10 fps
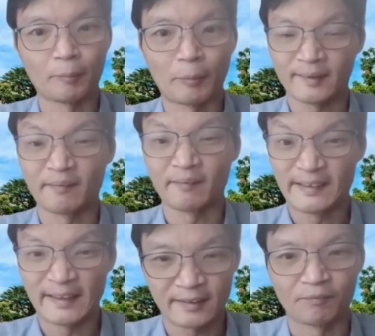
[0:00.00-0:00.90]
it becomes a
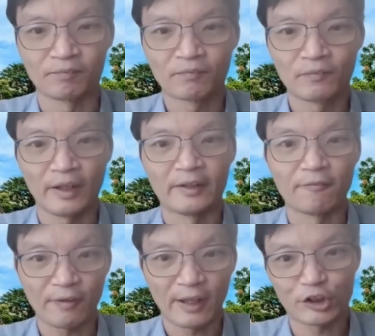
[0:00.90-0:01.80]
system and they
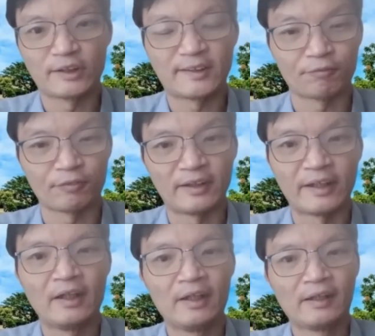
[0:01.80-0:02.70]
functions
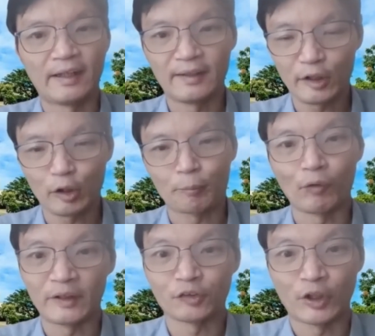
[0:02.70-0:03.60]
differently. They learn
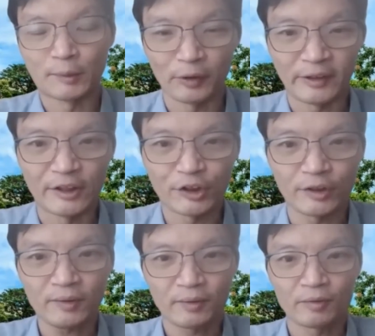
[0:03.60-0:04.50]
about water transportation